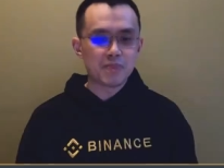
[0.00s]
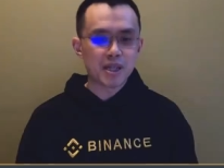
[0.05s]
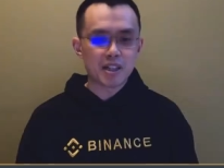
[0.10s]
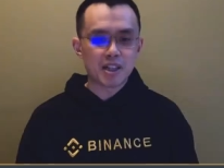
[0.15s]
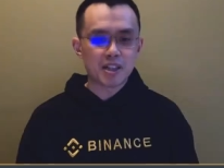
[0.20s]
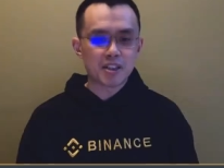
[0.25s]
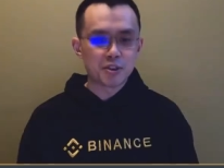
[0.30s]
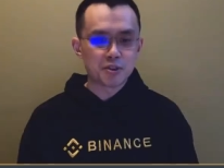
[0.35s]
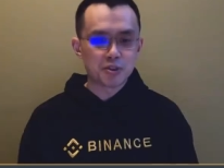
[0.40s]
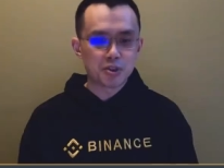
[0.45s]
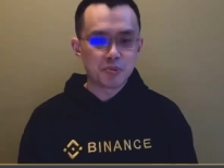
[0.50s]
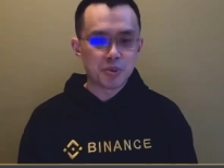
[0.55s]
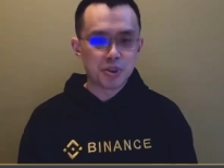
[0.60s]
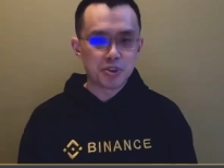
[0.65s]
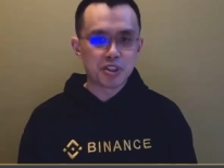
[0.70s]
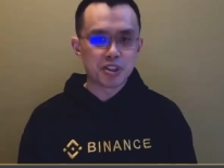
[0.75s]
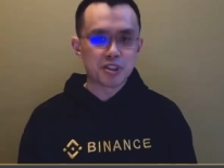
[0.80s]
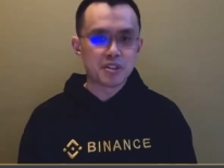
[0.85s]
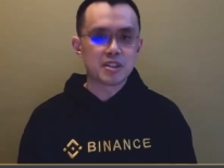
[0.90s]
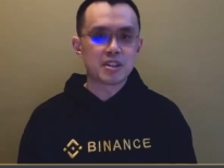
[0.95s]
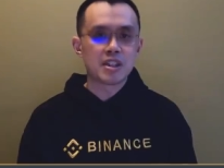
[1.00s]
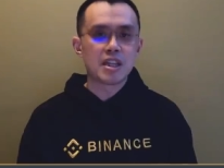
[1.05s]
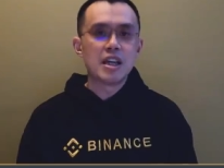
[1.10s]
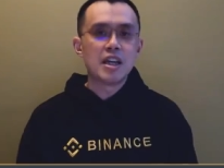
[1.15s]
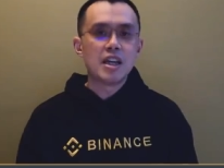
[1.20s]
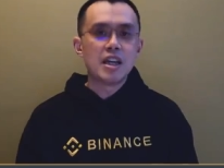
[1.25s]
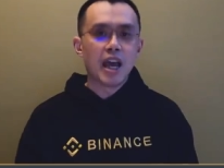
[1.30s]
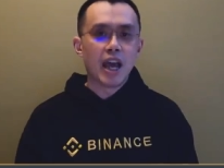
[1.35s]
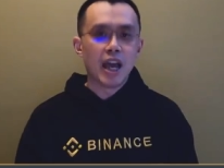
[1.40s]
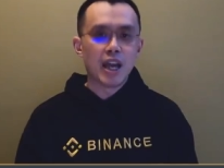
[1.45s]
make our contributions,
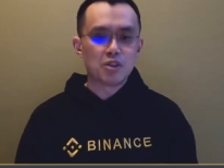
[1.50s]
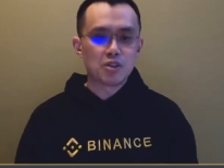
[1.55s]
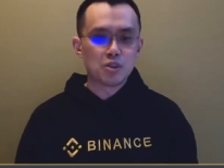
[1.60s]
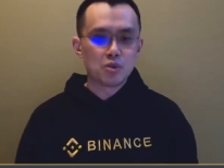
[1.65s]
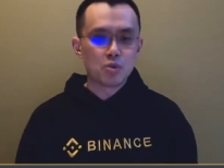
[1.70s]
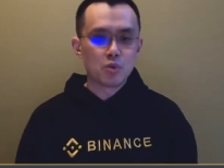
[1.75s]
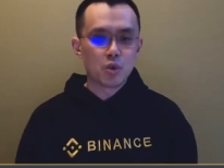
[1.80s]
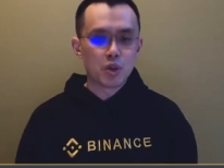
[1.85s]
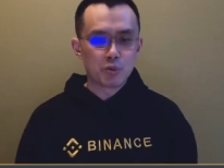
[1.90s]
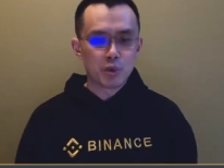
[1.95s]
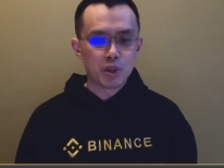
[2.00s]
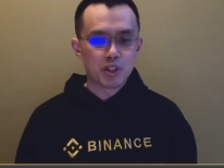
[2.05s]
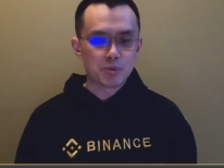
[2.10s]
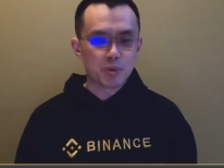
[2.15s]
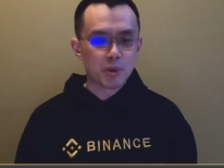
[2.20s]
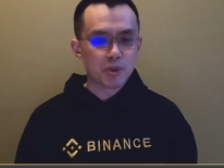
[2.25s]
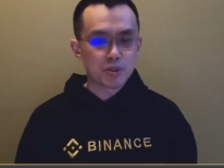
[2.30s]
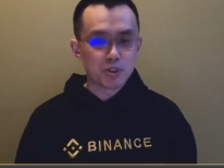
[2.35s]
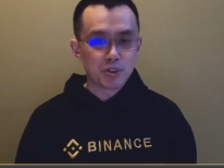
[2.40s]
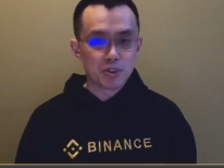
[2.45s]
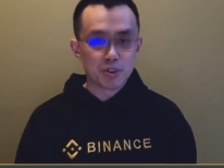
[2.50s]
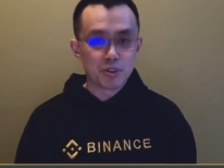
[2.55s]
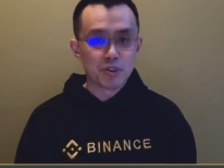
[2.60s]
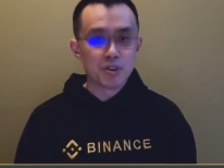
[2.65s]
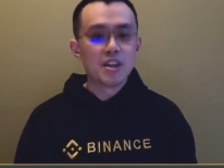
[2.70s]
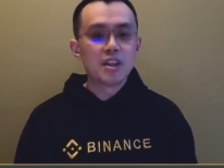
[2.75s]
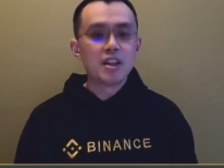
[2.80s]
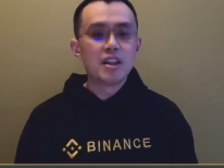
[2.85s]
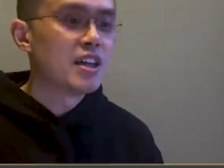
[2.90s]
and do what we're supposed to do,